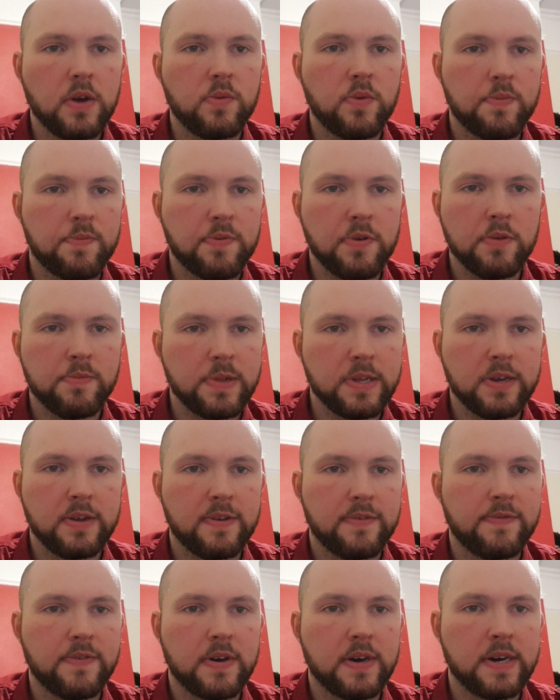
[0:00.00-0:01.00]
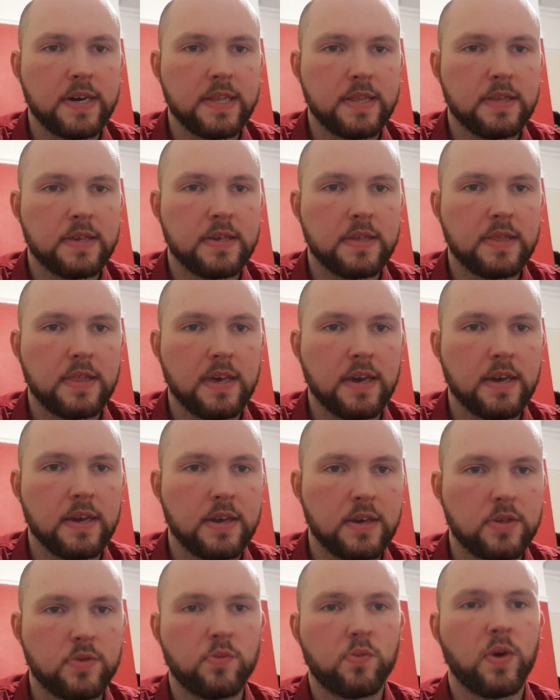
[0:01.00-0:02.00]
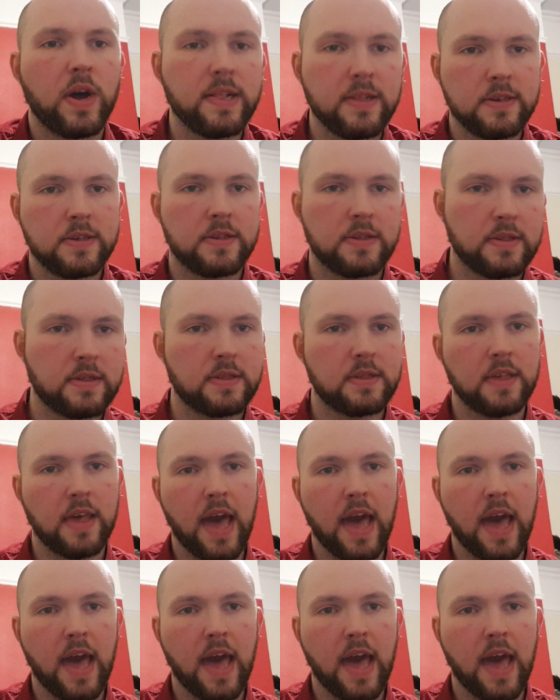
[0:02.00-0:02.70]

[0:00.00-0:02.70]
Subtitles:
we're probably going to find that, as well as